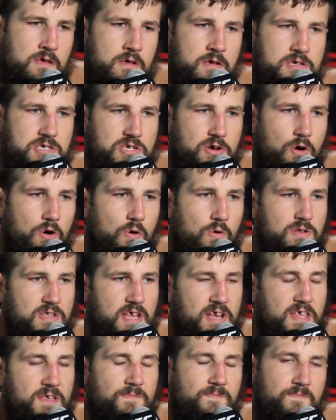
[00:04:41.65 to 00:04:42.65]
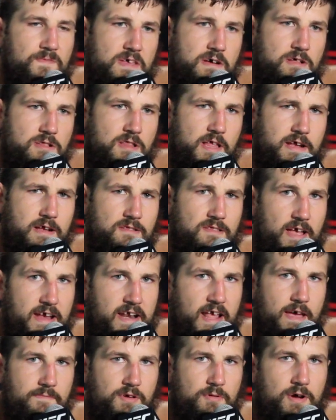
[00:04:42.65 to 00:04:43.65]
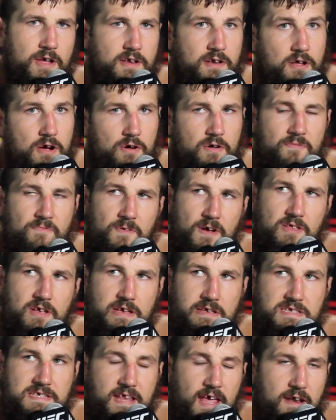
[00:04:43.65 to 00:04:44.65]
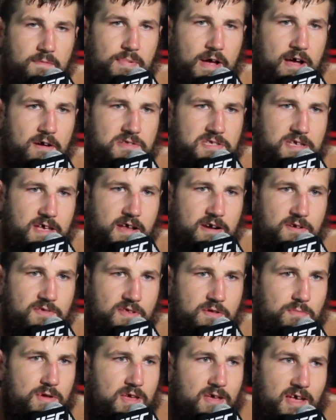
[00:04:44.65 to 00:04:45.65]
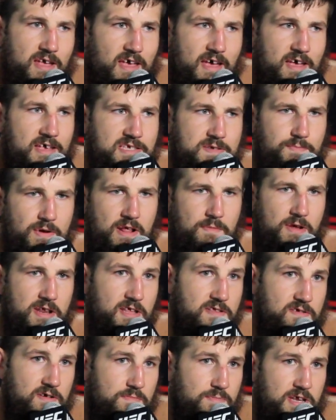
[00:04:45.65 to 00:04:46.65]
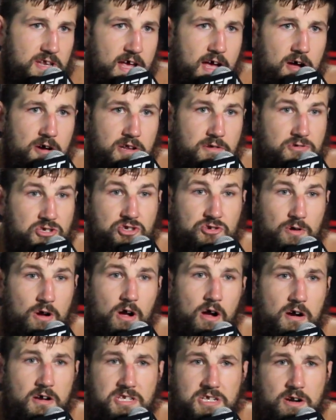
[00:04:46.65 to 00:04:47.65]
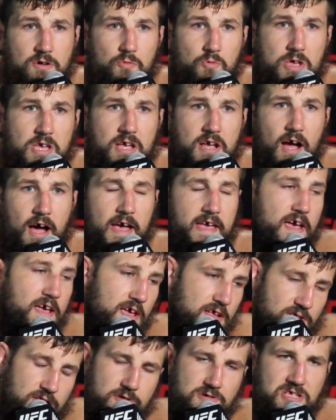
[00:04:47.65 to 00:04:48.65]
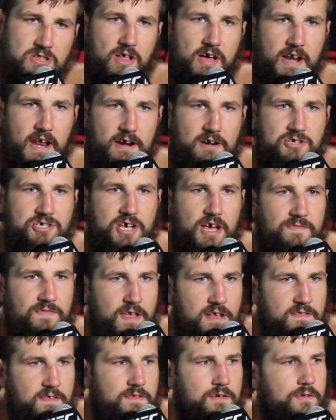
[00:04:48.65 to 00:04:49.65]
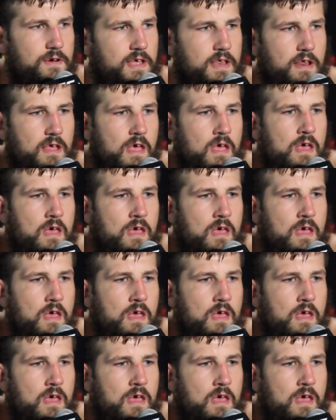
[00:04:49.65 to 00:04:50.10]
So did he feel like a light heavyweight? No, he felt like he's 10 pounds lighter than me, I guess. But I mean, he took me down. He was strong. He's not a weak guy. Yeah, he had to use a lot of energy, I think, to do it.